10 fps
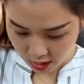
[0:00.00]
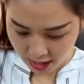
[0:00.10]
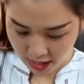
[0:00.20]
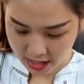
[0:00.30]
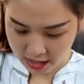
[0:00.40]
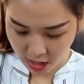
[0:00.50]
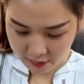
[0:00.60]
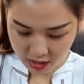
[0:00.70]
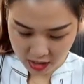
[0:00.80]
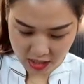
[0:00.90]
and I'm
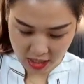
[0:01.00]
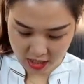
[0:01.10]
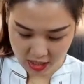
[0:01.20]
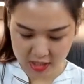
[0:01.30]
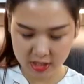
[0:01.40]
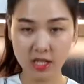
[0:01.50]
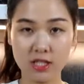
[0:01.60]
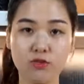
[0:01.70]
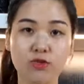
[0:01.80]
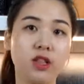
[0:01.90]
gonna take it.
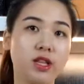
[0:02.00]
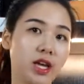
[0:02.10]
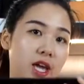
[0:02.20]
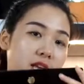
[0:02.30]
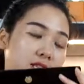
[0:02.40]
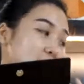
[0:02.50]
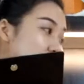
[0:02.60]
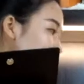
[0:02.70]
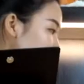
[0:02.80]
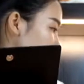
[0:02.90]
It's really
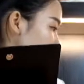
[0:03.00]
easy.